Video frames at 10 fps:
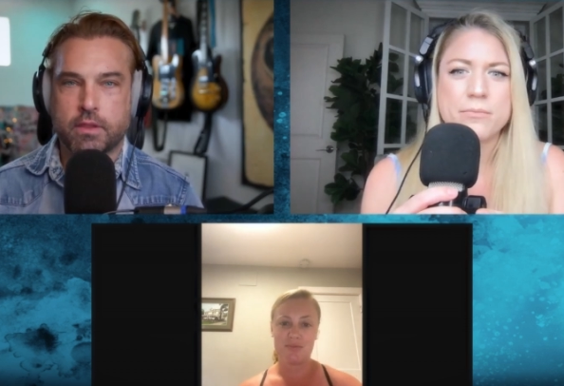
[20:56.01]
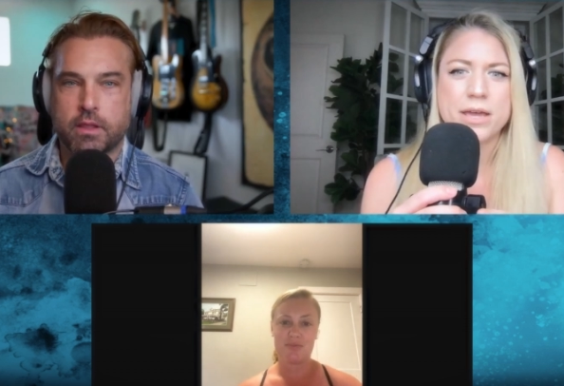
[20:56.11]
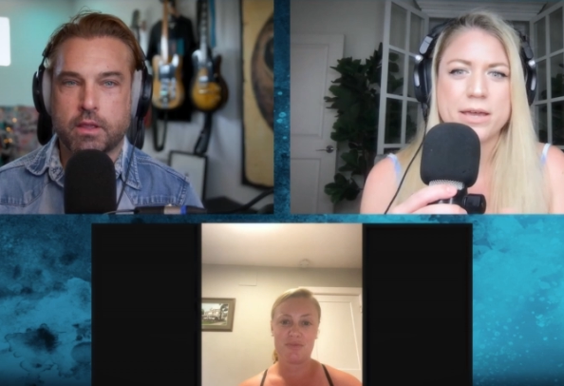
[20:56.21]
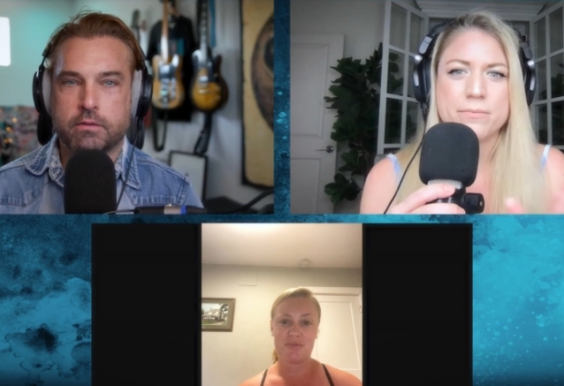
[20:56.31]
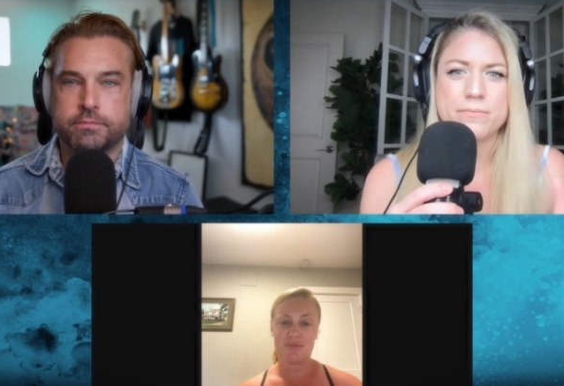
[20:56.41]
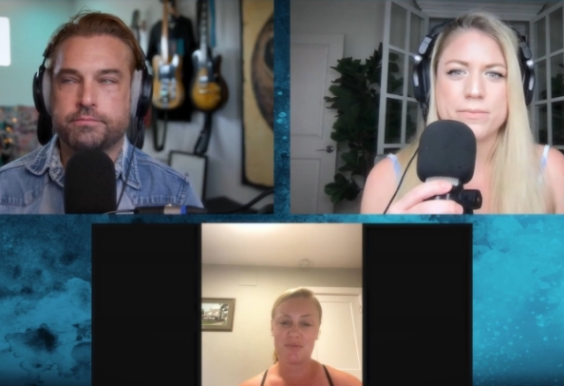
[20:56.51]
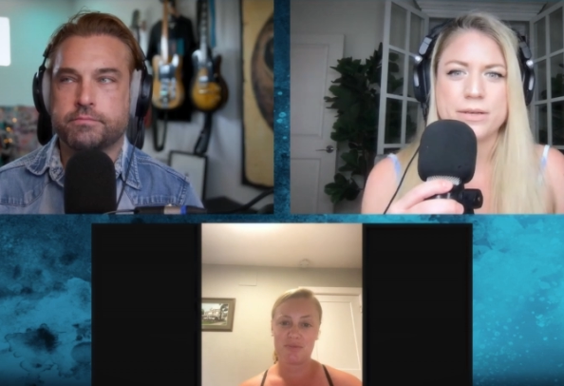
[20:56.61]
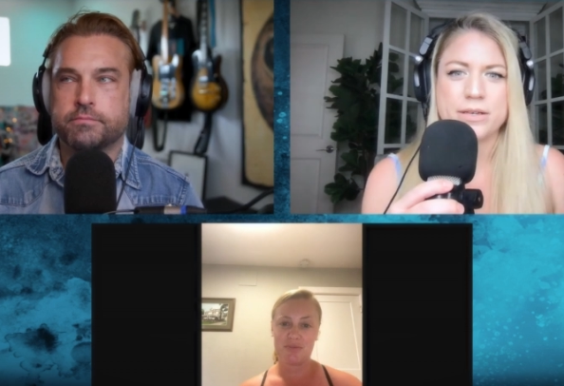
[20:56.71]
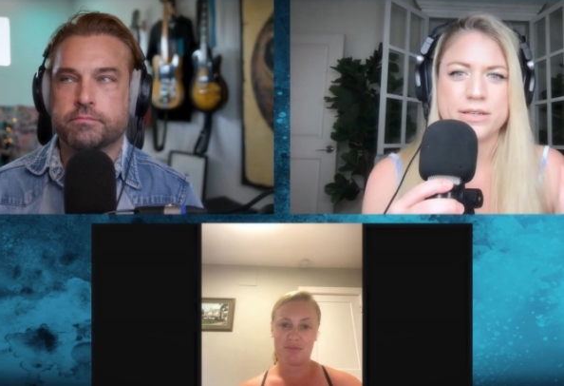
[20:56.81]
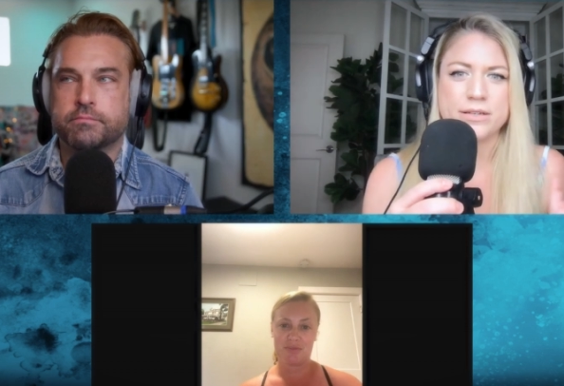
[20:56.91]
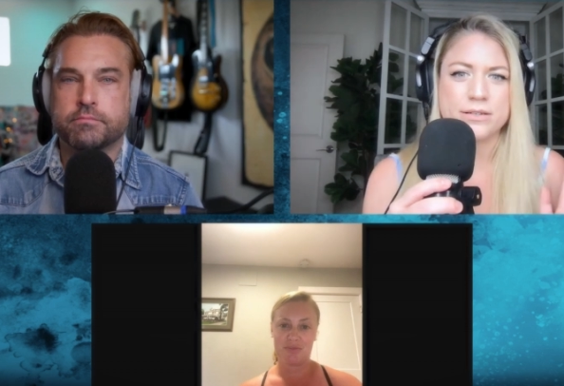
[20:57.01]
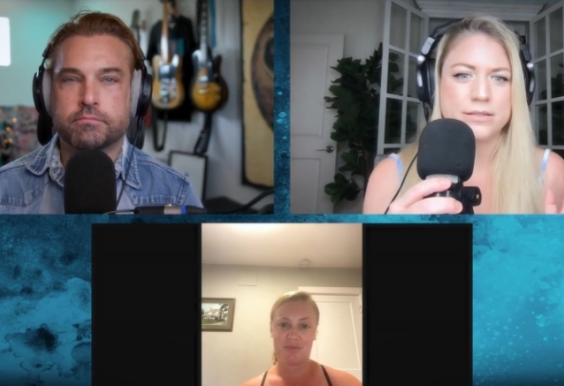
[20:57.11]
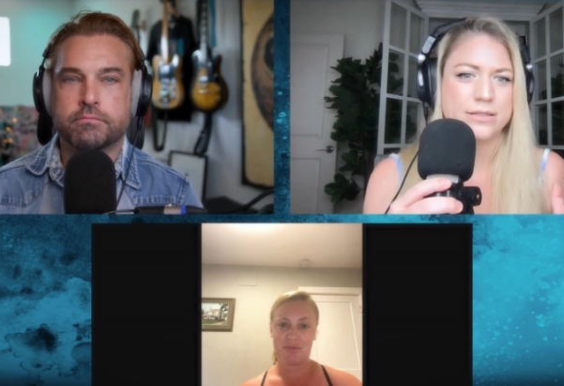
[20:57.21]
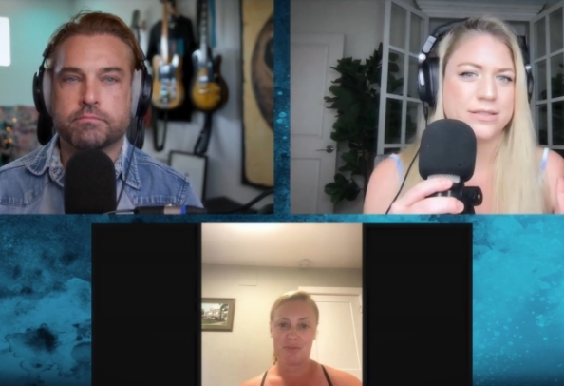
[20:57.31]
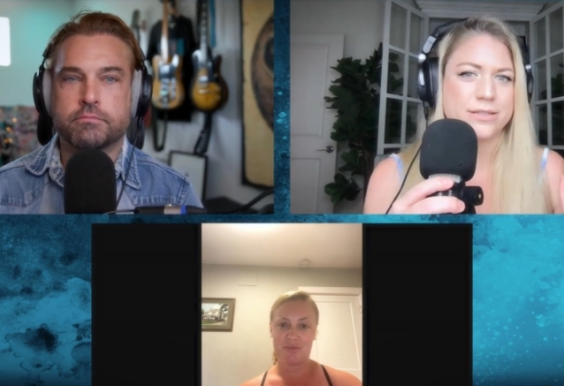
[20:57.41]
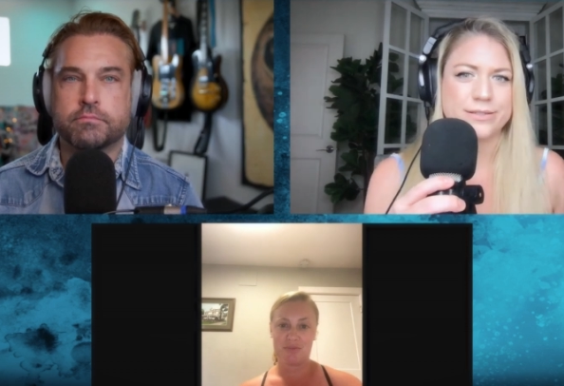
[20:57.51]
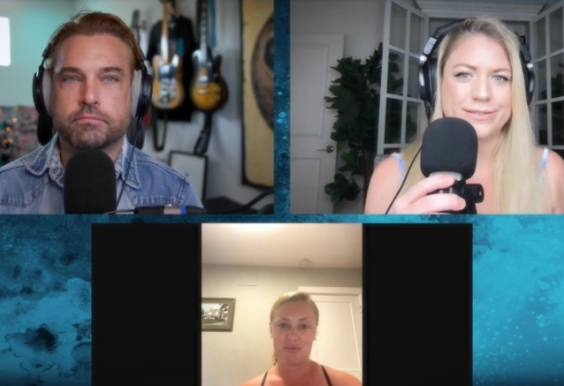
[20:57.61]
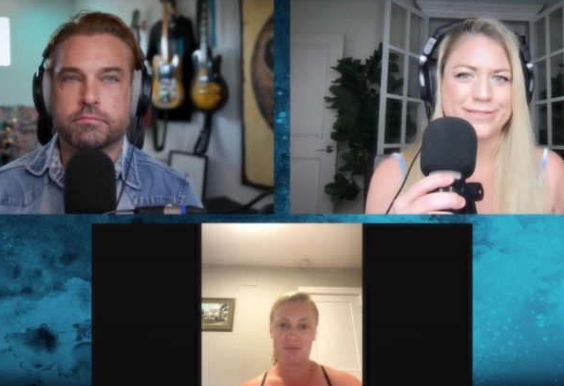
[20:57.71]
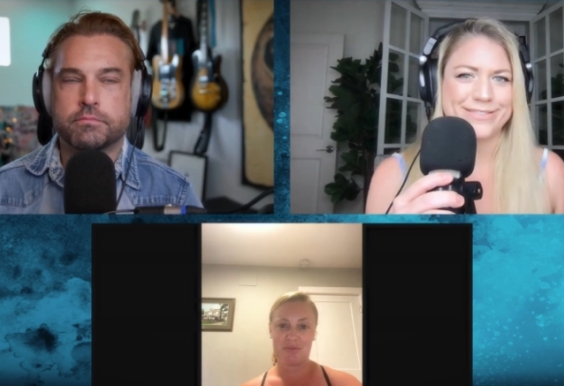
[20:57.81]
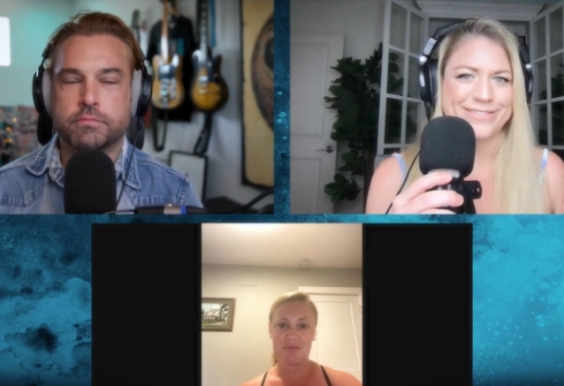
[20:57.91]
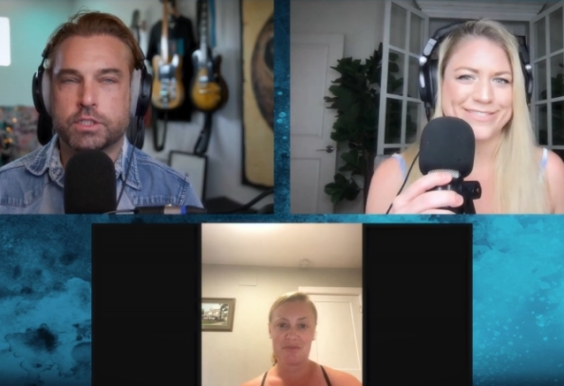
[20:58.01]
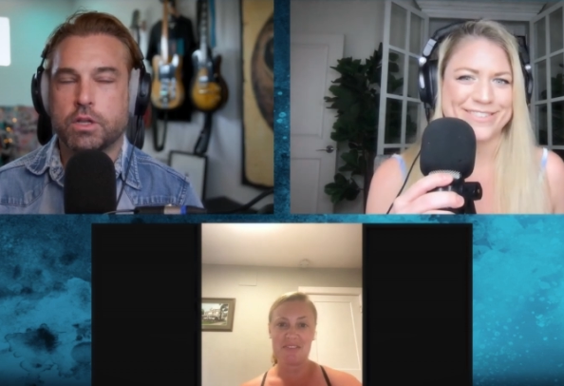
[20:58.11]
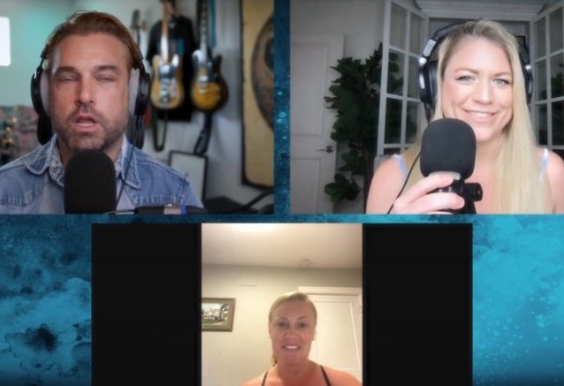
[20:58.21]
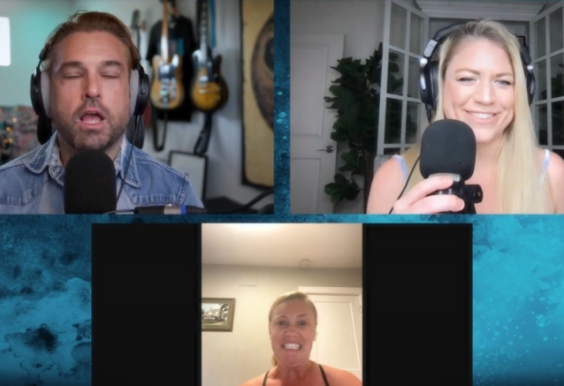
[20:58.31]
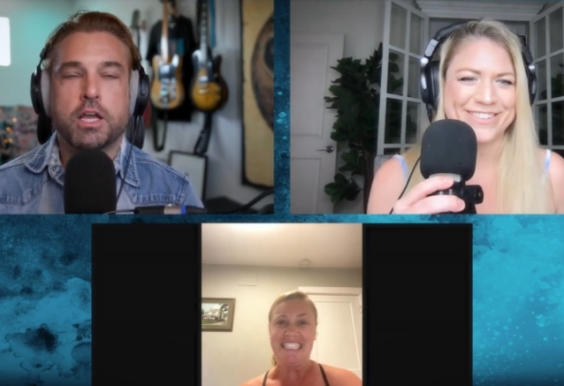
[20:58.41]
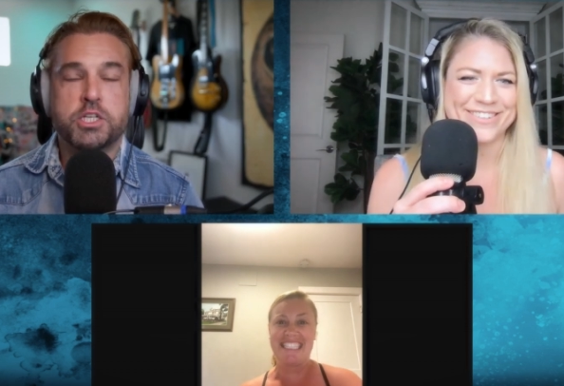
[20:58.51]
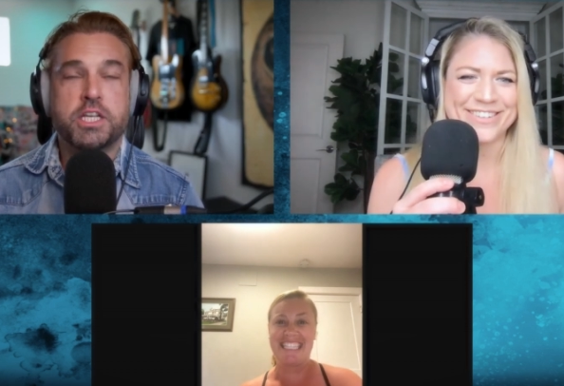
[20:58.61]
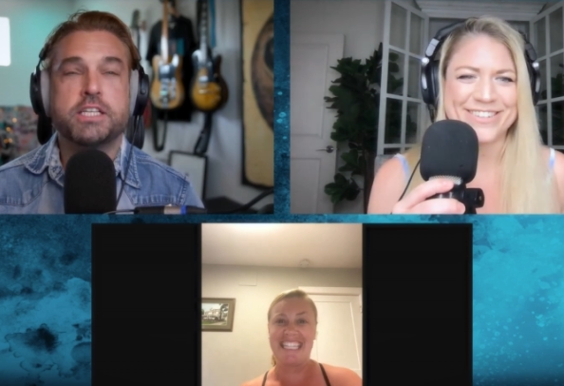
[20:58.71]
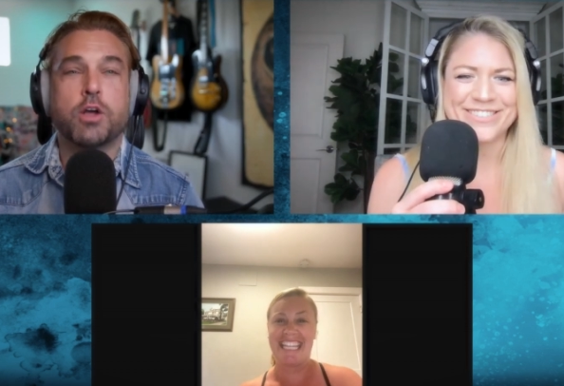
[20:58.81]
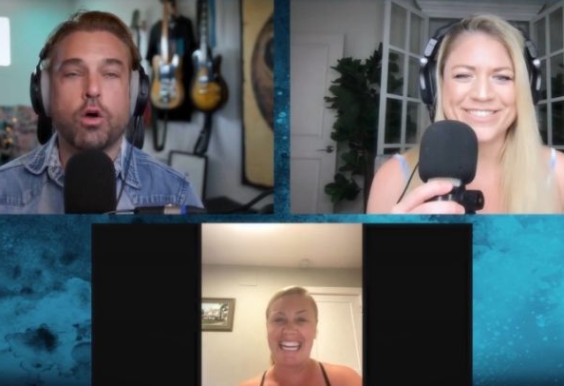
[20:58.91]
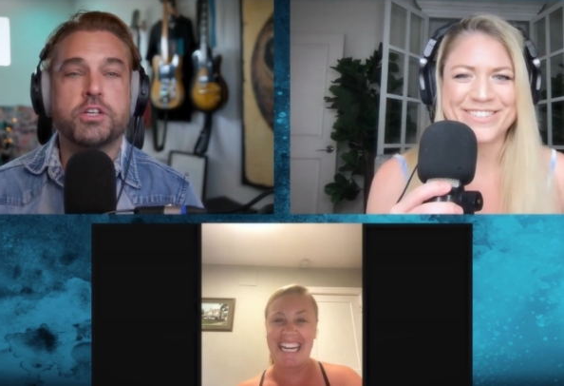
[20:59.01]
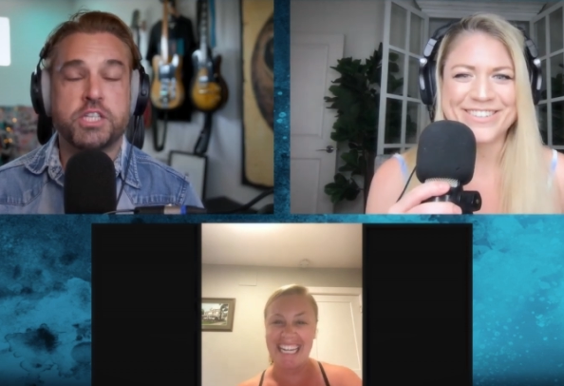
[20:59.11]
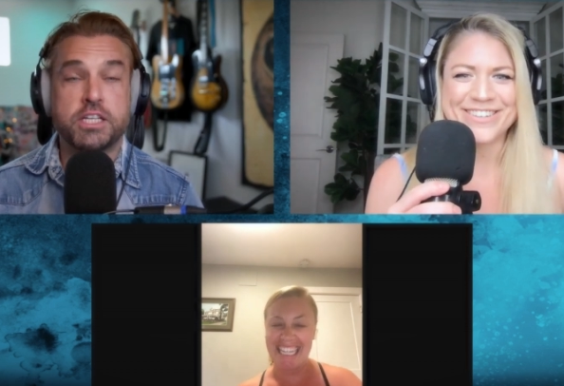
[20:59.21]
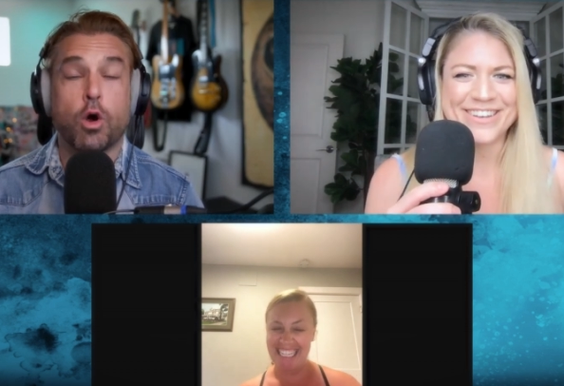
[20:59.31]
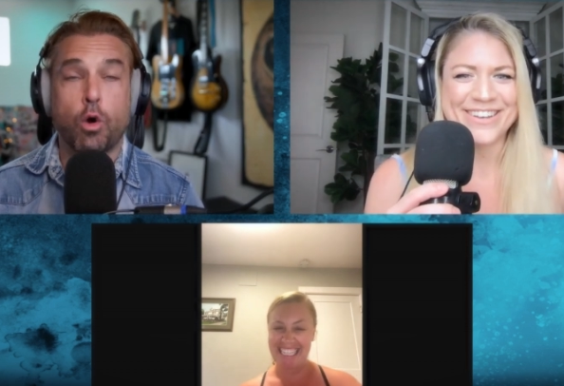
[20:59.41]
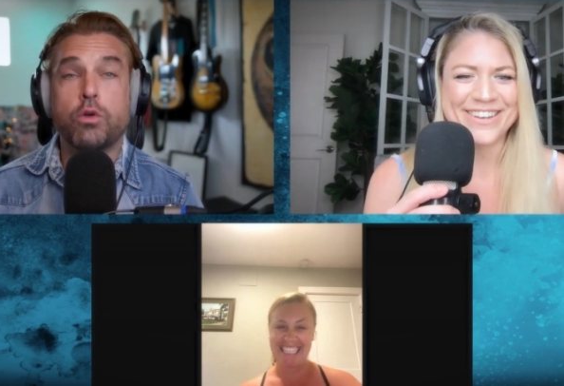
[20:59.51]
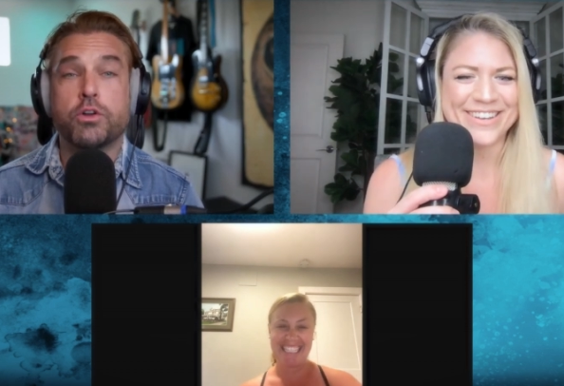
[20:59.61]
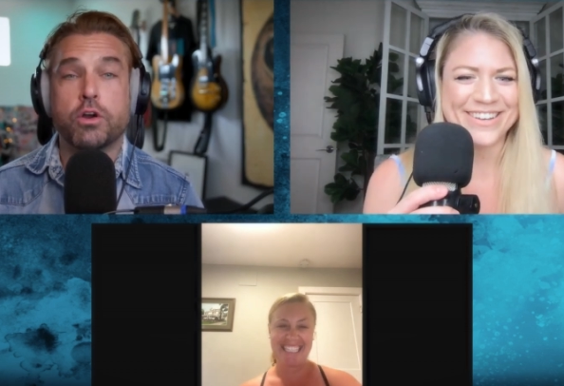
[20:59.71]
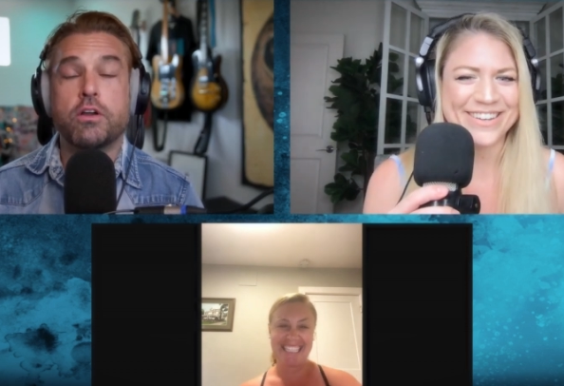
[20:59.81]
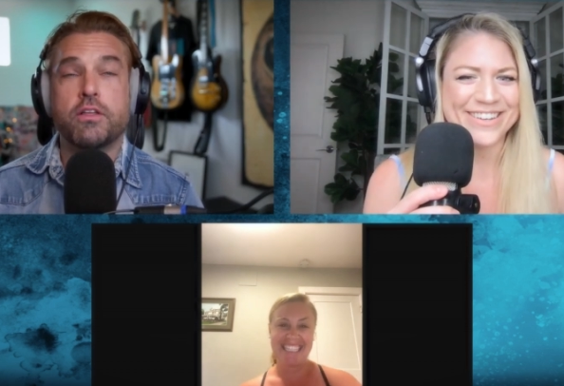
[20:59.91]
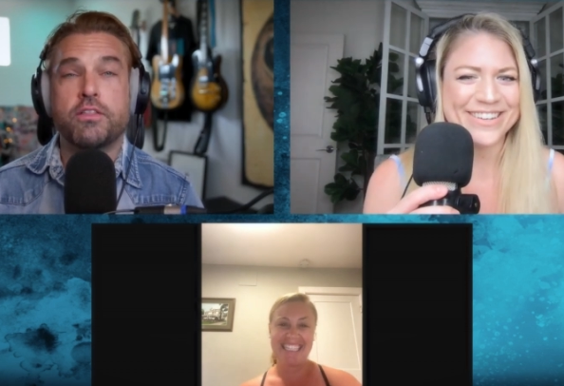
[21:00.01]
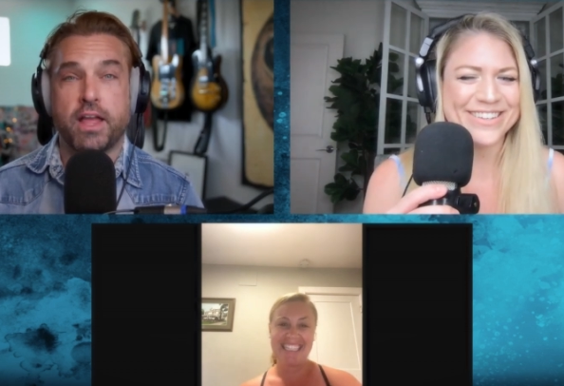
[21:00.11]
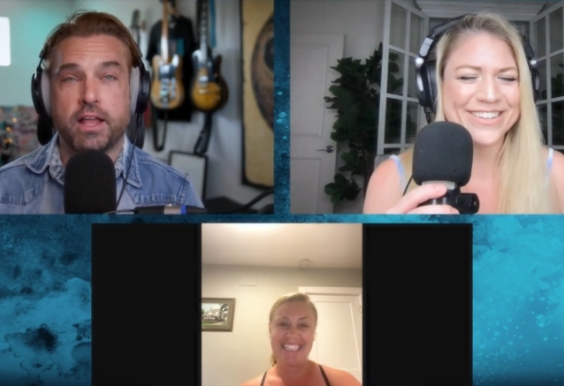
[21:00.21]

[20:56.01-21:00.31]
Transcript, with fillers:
Speaker 1: may be.
Speaker 2: She's old. She's older than